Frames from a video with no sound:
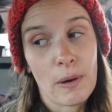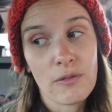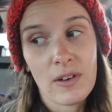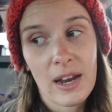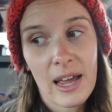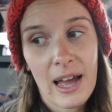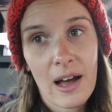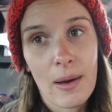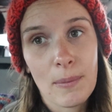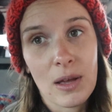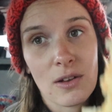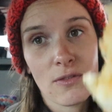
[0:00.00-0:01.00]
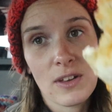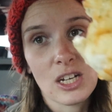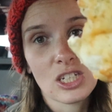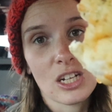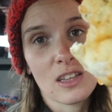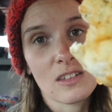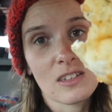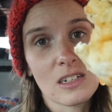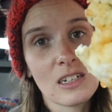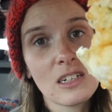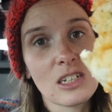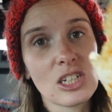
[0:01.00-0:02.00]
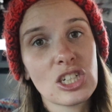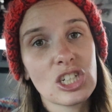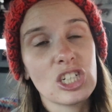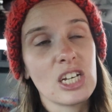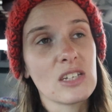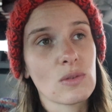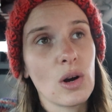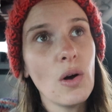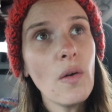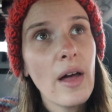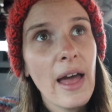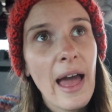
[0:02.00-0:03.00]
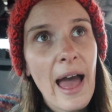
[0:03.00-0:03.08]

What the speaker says: But for now, I'm going to finish this delish cheese roll